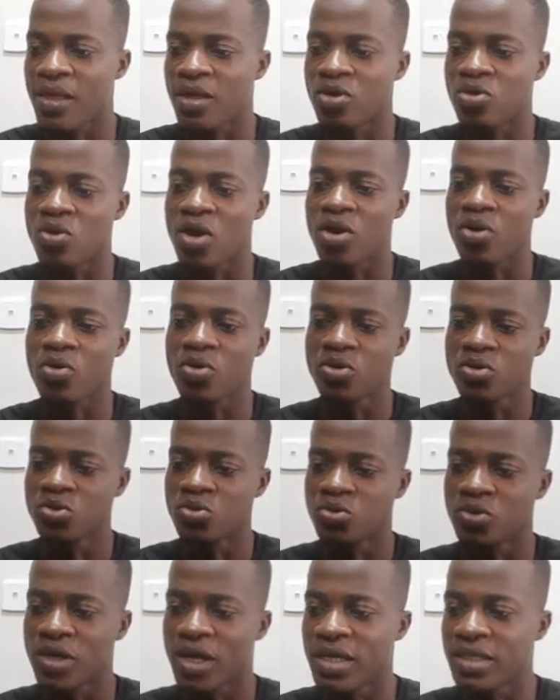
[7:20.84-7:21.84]
you are going
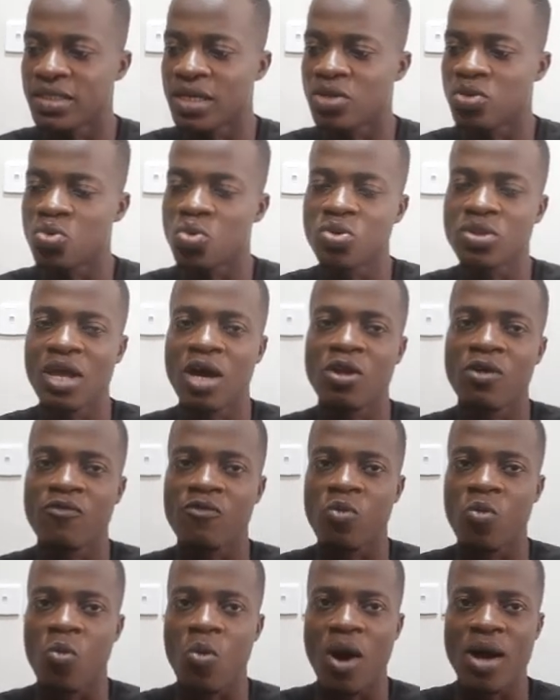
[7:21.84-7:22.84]
to get a total of
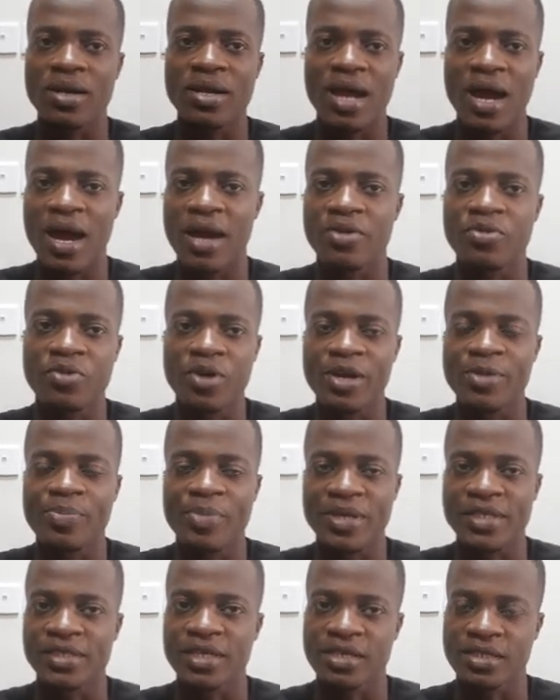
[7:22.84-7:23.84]

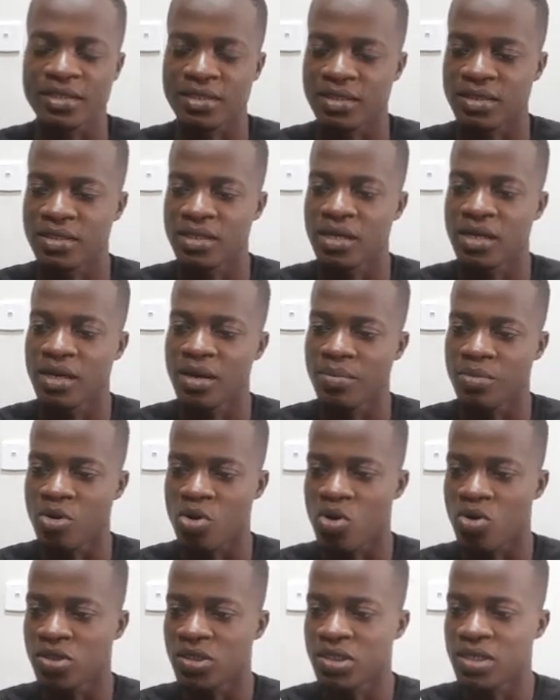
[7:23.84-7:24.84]
100%
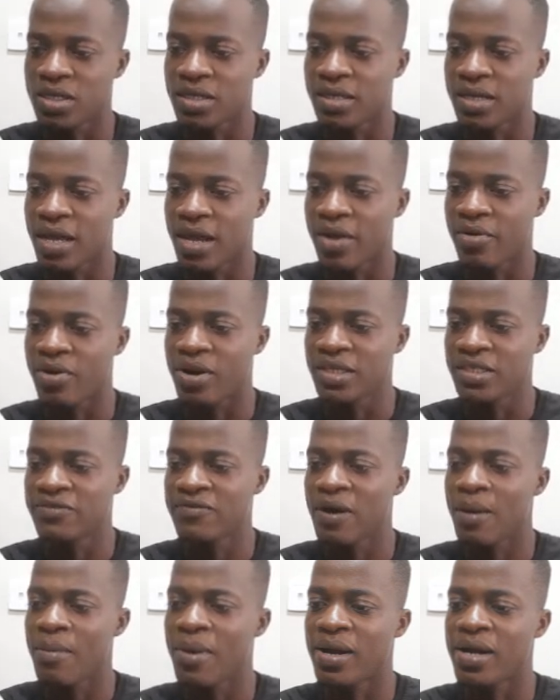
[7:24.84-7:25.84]
because the relative
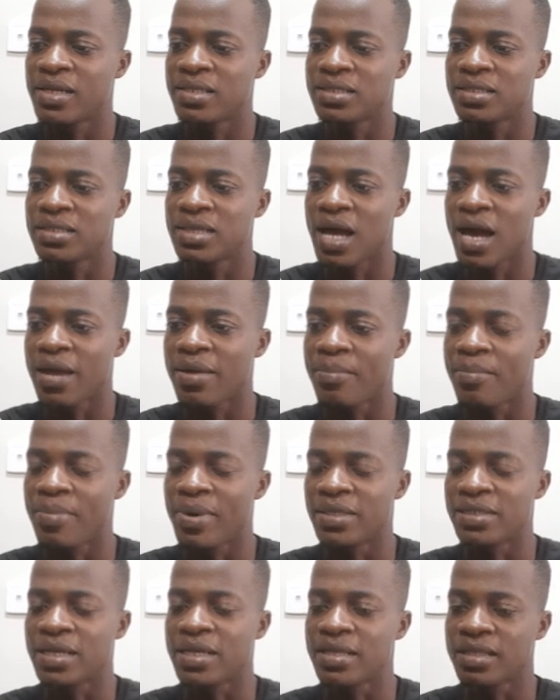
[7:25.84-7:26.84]
abundances are in
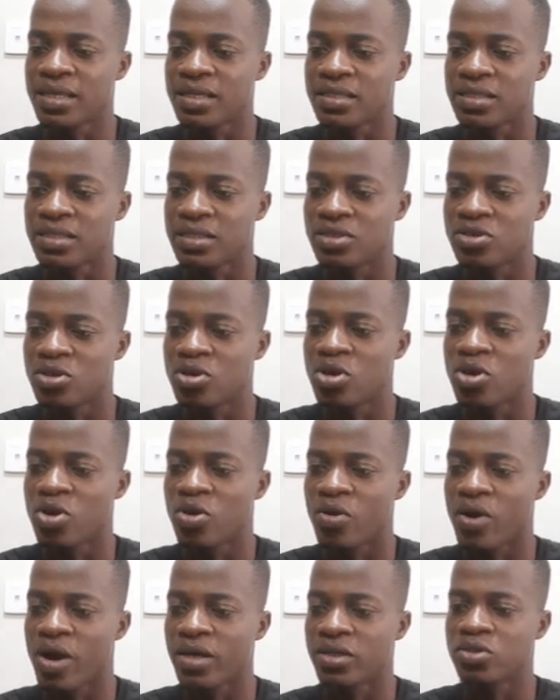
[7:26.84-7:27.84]
percentages, right?